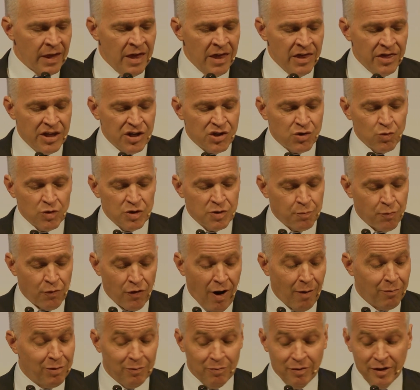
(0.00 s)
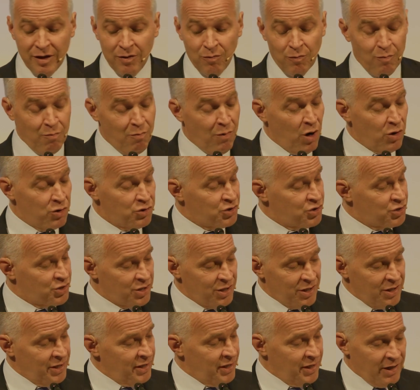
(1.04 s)
This was probably most
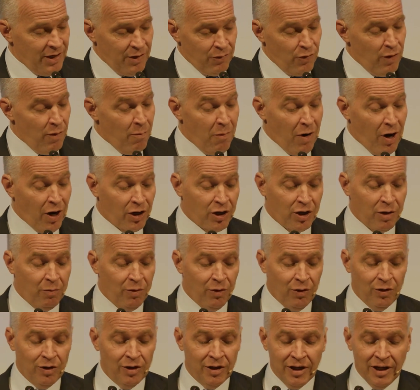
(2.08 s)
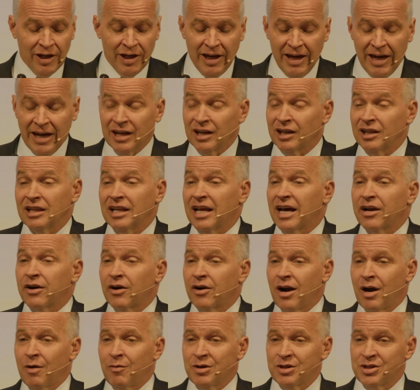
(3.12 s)
remarkable in a letter
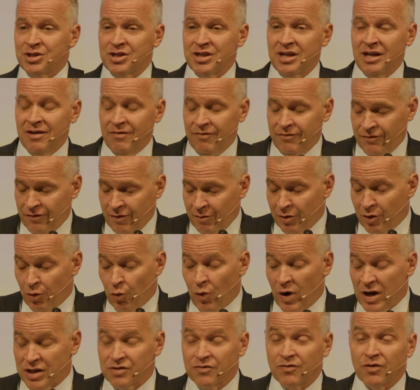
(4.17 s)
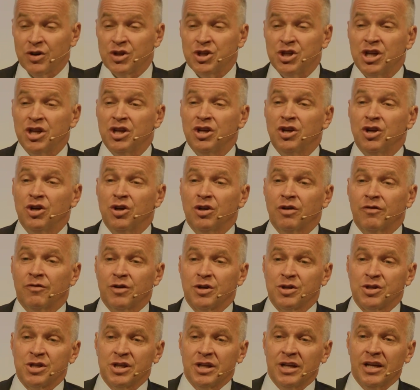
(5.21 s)
I received from the West Virginia
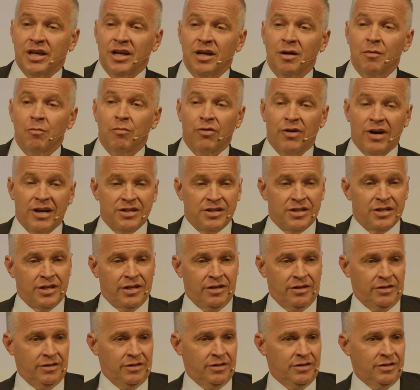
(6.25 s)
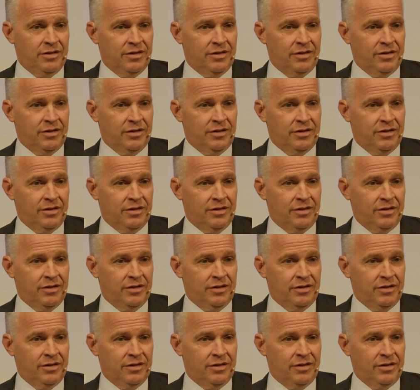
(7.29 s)
University president.